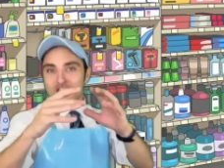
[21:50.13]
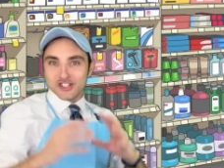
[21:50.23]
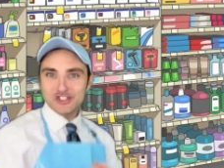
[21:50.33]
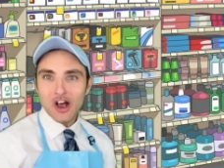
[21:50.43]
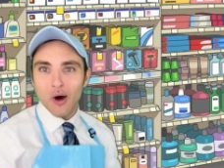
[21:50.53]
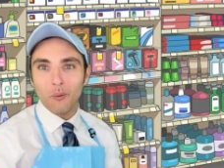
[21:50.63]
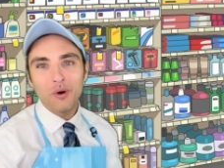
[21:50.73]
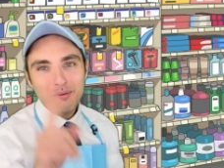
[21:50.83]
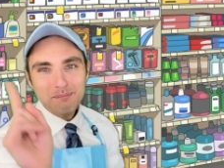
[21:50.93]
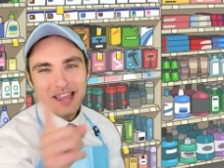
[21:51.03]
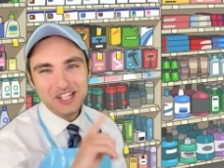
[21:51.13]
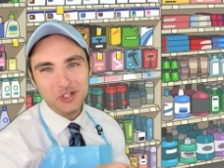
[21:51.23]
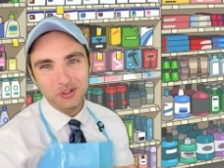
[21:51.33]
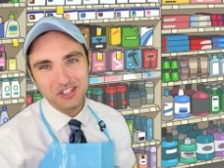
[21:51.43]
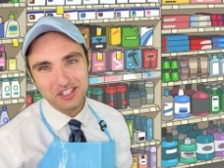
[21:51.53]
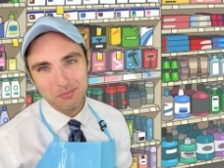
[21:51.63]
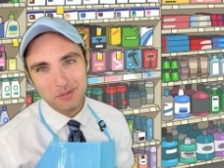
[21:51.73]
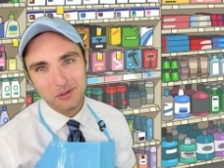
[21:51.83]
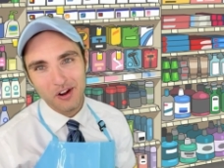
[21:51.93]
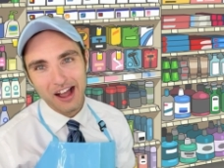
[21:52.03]
So, make sure to
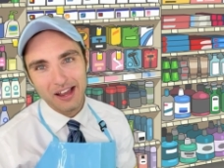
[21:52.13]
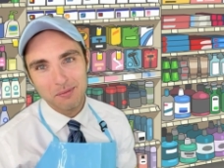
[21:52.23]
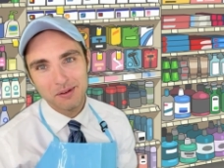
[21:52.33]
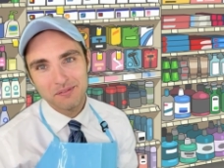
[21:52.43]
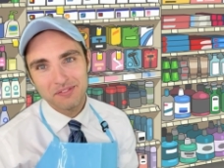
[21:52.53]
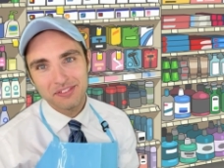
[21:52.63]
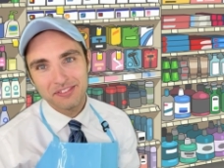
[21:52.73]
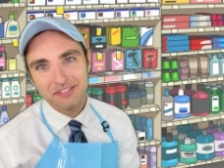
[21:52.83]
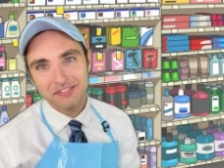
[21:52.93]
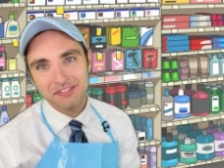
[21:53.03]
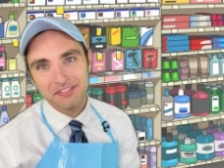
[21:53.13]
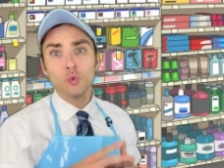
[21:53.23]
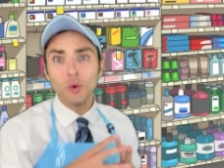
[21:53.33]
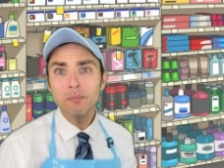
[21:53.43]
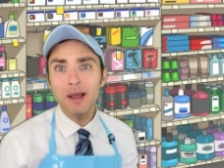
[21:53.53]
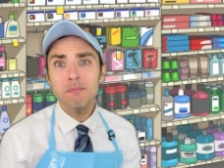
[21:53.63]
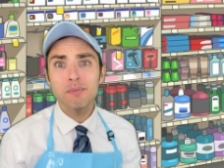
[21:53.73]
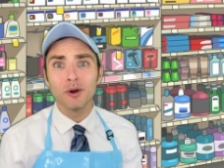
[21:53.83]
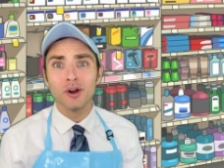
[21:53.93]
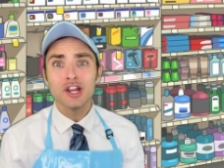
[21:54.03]
subscribe.
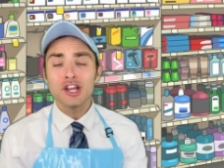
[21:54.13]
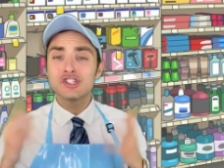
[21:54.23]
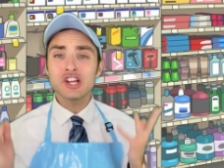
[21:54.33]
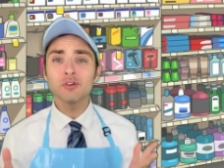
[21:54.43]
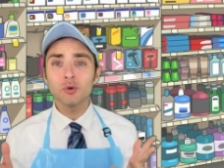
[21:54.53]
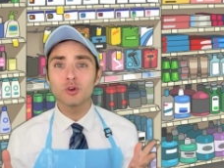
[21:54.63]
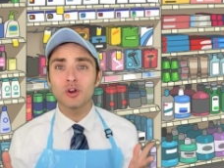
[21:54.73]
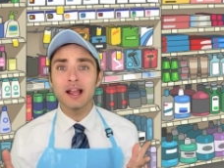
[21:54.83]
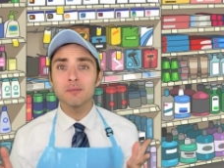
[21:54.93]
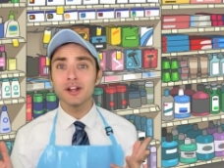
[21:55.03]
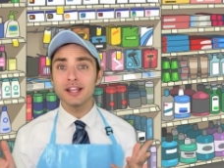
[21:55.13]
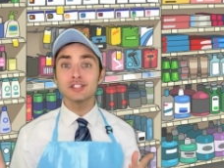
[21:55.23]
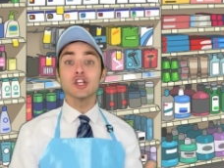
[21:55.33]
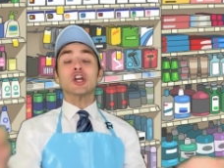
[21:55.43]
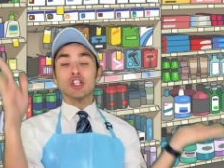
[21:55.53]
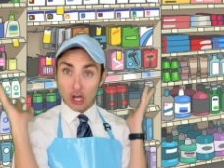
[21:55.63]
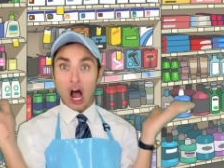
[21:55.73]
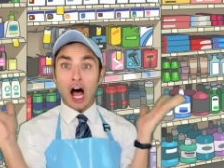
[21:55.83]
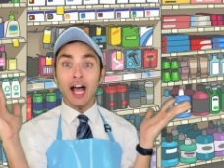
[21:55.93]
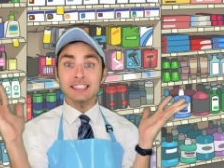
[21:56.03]
Remember, General Grammar is
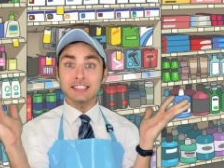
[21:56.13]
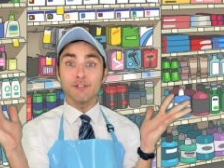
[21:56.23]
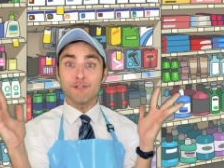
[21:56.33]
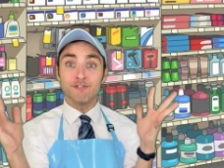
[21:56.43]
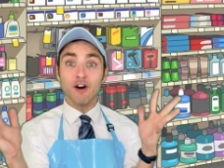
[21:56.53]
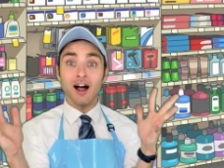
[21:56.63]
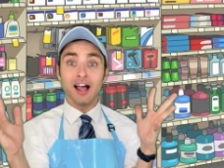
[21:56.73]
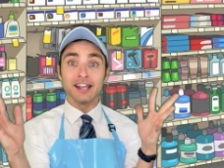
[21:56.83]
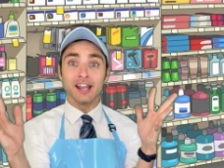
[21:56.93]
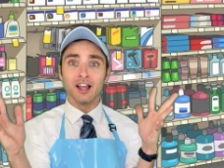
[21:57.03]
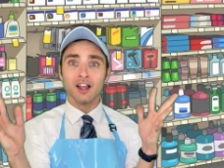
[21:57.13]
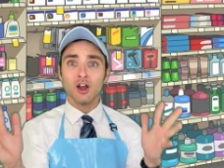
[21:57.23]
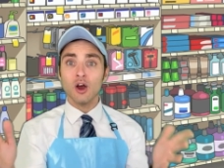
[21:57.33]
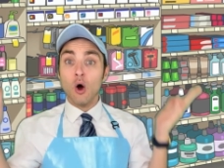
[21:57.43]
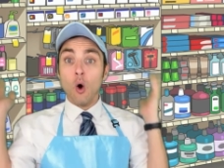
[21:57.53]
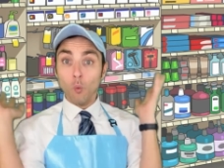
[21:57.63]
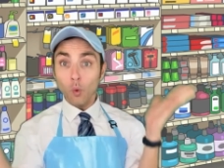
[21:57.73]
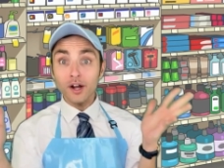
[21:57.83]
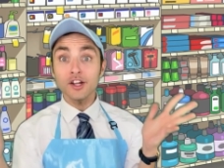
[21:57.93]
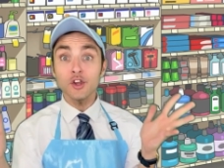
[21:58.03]
tons of fun.
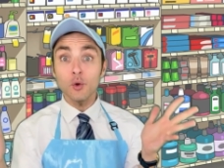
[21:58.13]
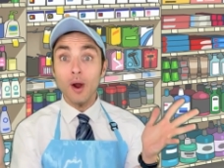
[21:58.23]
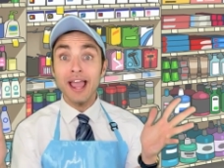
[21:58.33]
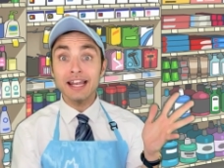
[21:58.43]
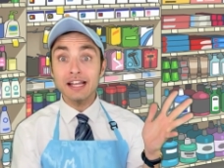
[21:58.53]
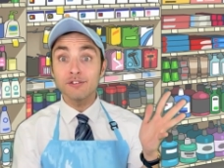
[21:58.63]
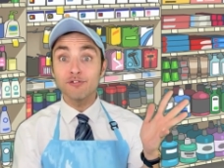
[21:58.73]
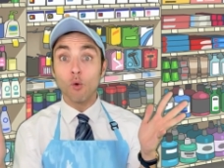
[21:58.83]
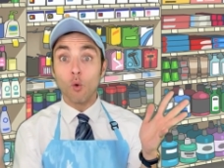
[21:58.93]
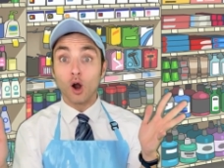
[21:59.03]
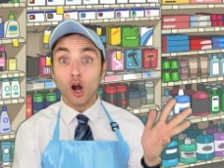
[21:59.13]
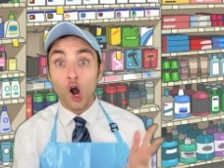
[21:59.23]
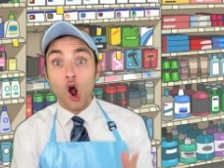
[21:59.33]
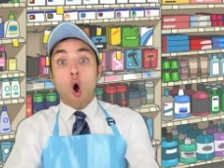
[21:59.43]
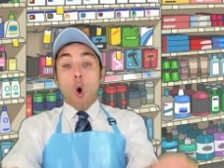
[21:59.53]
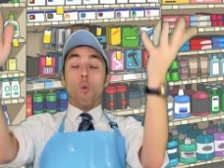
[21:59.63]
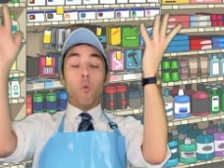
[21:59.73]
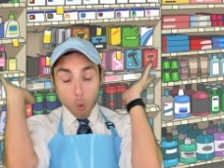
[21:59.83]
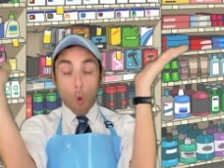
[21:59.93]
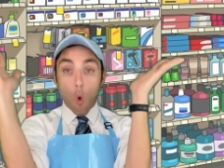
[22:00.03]
What are you waiting for?
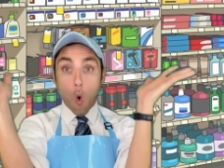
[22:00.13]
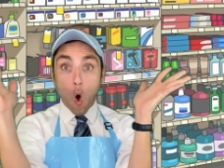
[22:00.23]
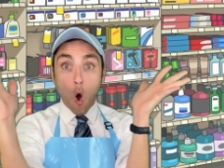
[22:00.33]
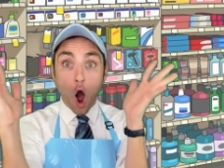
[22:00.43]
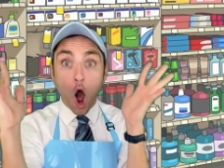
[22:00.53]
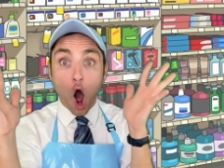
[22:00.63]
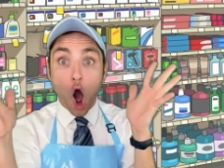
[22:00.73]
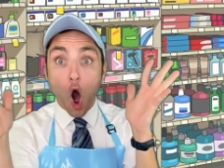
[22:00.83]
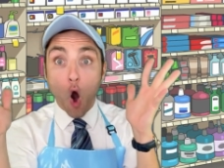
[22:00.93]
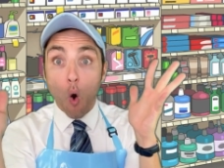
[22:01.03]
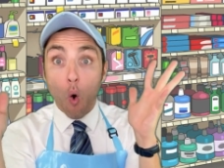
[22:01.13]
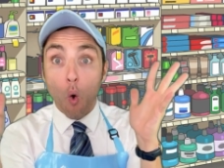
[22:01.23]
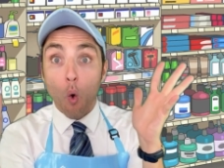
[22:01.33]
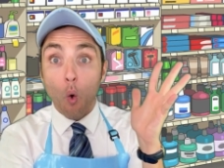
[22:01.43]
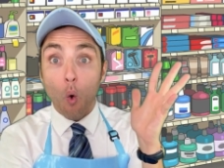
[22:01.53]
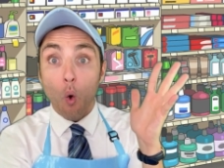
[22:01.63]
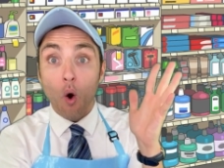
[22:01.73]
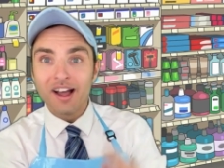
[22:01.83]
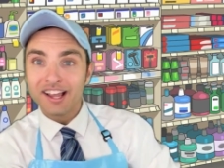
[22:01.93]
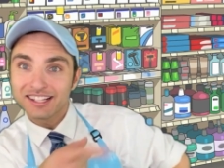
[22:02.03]
Whoa!
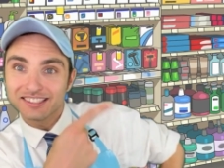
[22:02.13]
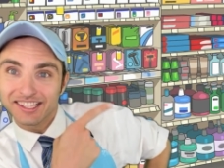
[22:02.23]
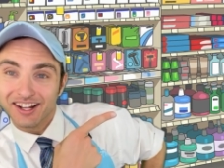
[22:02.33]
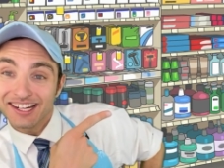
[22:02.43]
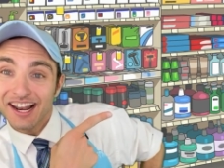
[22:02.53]
Click on